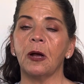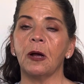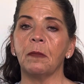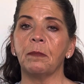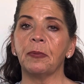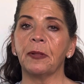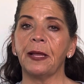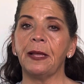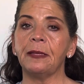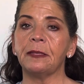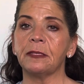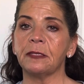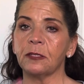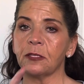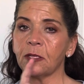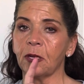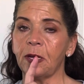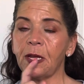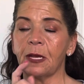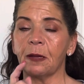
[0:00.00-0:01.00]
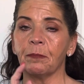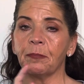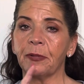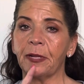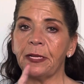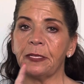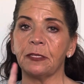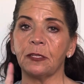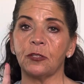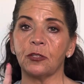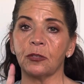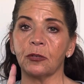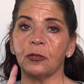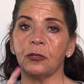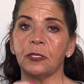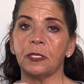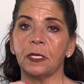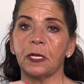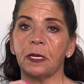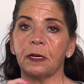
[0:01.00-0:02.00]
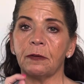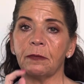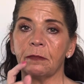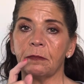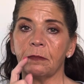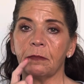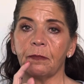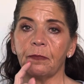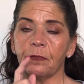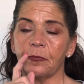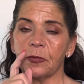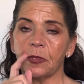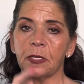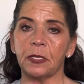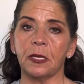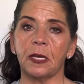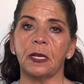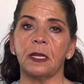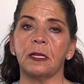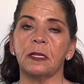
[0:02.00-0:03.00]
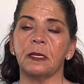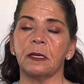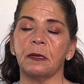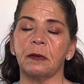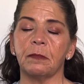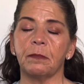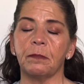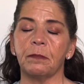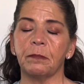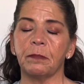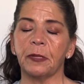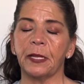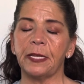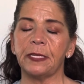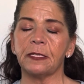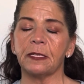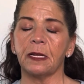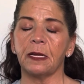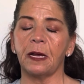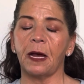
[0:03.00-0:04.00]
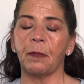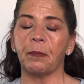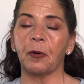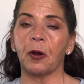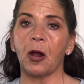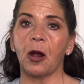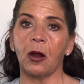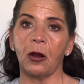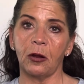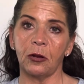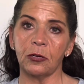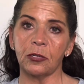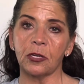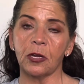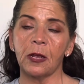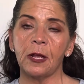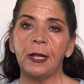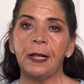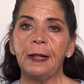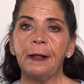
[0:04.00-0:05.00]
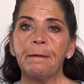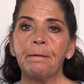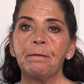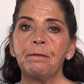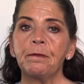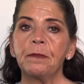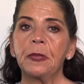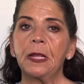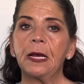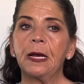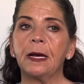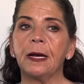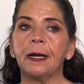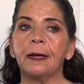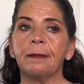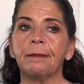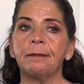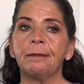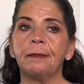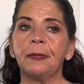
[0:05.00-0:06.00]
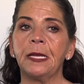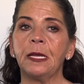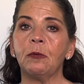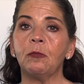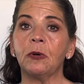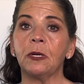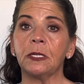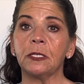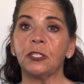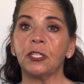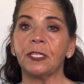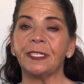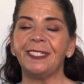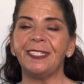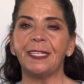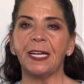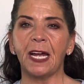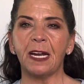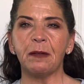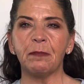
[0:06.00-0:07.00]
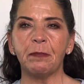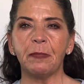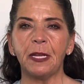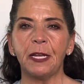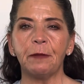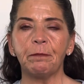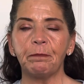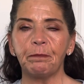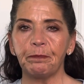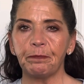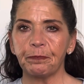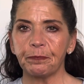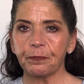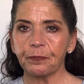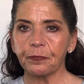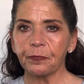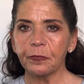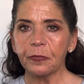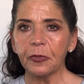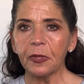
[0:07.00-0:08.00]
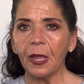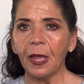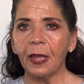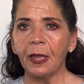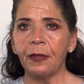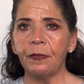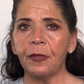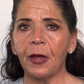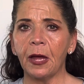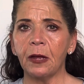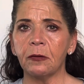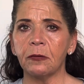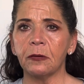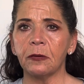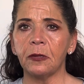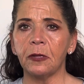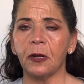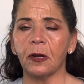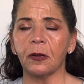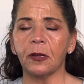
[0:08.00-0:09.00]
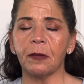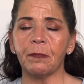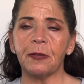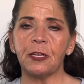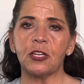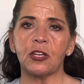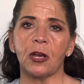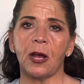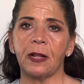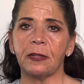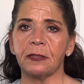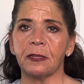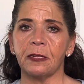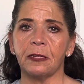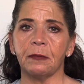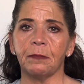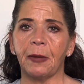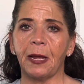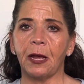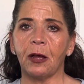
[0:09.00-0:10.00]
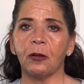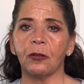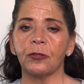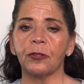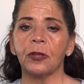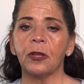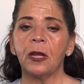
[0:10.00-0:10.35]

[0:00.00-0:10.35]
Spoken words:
place, so he can place the screws in to place the upper arch. He will just deaden me, and that, give me shots in the mouth.